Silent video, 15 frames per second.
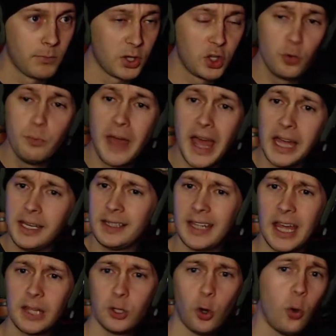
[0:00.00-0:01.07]
Humanity
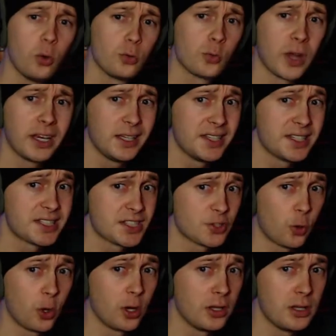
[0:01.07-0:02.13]
had already
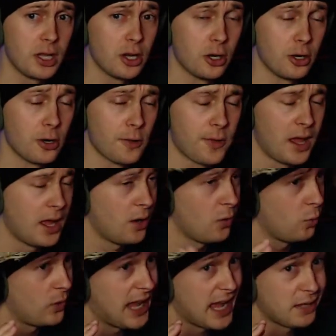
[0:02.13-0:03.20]
destroyed the Earth.
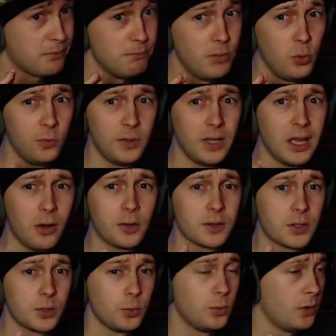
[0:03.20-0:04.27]
We had moved
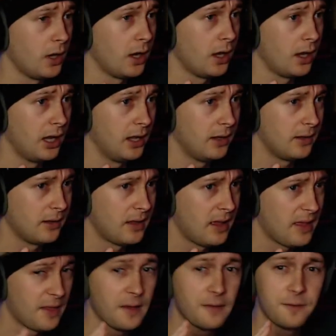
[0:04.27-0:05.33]
onto
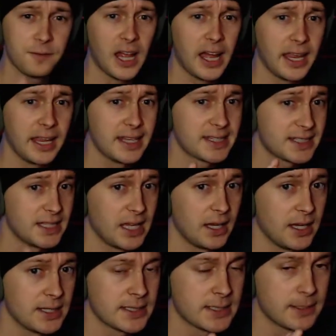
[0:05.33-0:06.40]
the flying
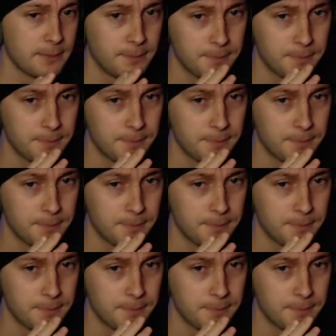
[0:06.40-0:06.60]
cities.